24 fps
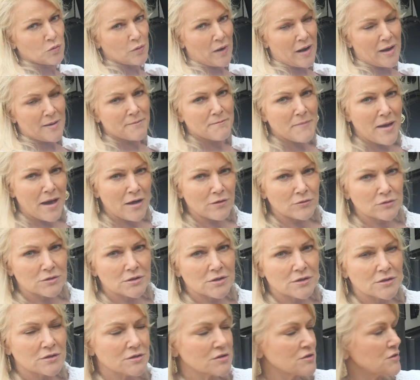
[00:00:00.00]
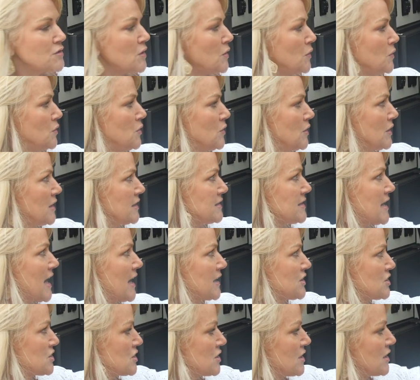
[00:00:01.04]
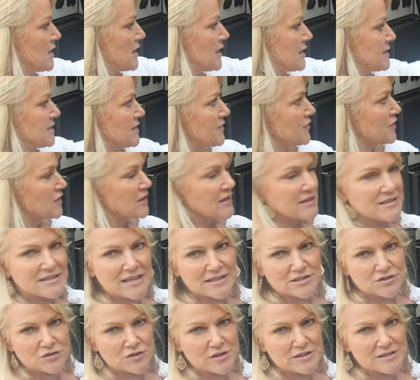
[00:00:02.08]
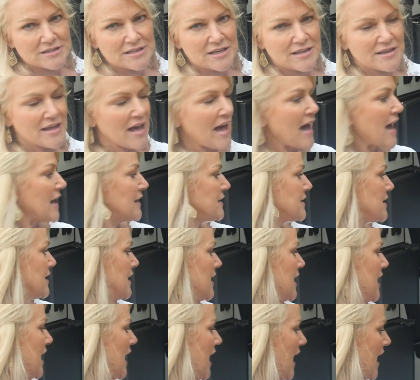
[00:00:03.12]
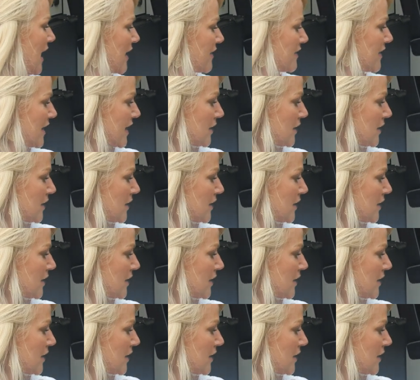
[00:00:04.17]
ram mount. So you can attach different accessories to that. And